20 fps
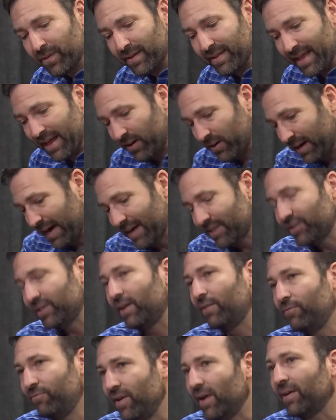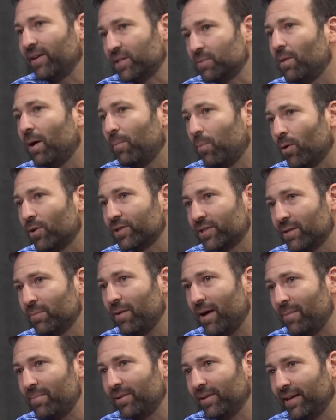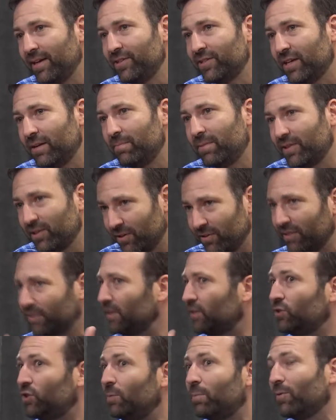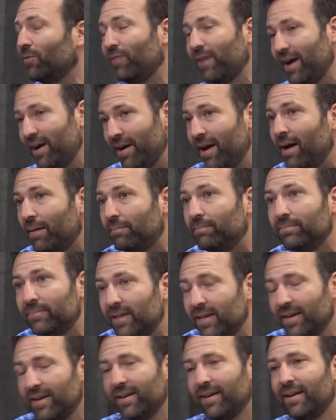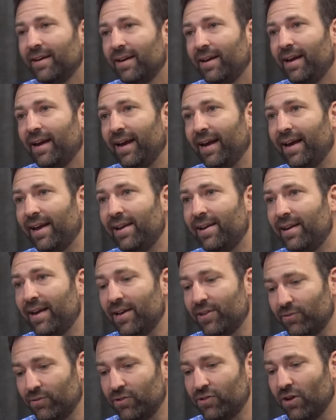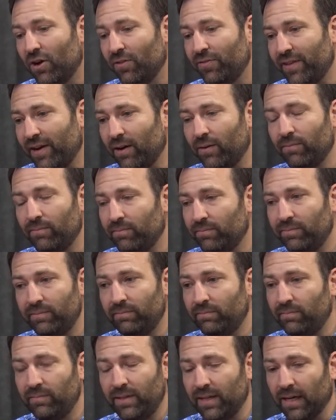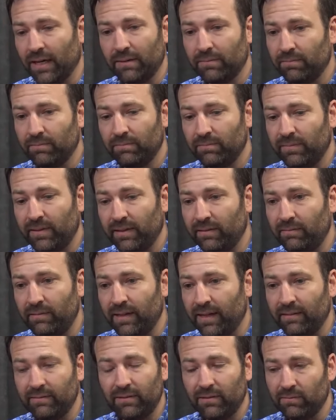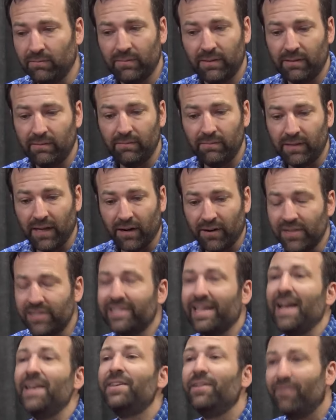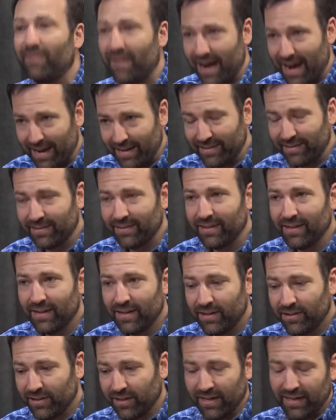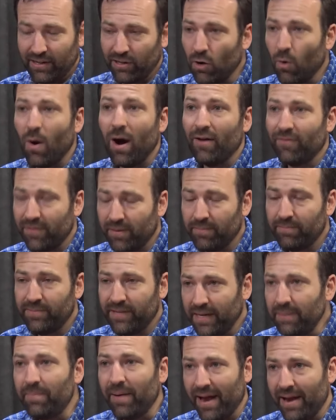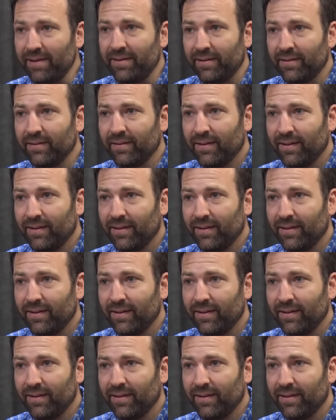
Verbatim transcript: that are actually a very small portion of the population, but they're super fired up. Right. And as a result, they're they're they, they're incentivized to go off the deep end,